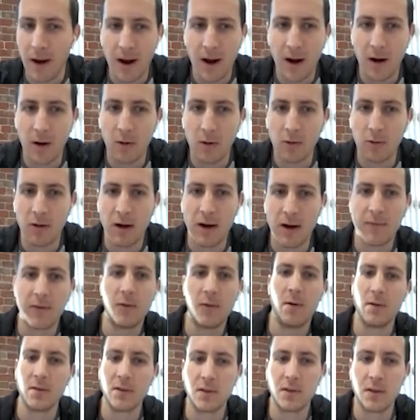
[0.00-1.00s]
how
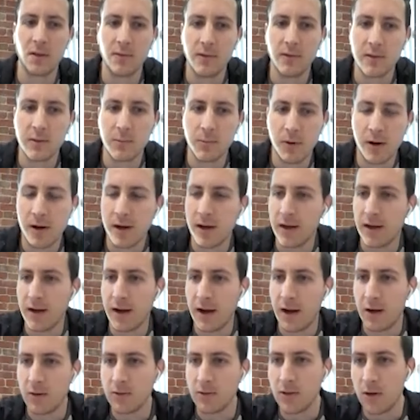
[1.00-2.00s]
GraphQL servers break and
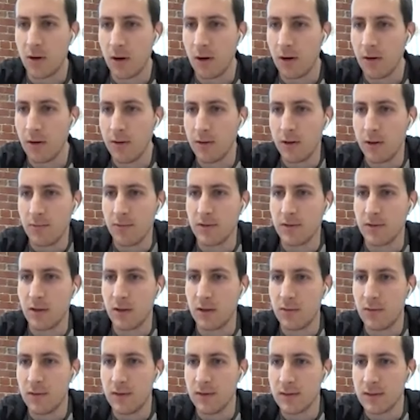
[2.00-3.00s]
how to harden your
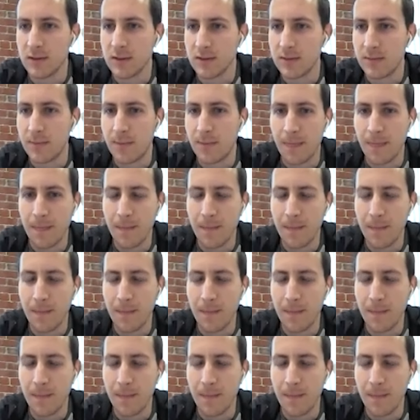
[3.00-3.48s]
resolvers.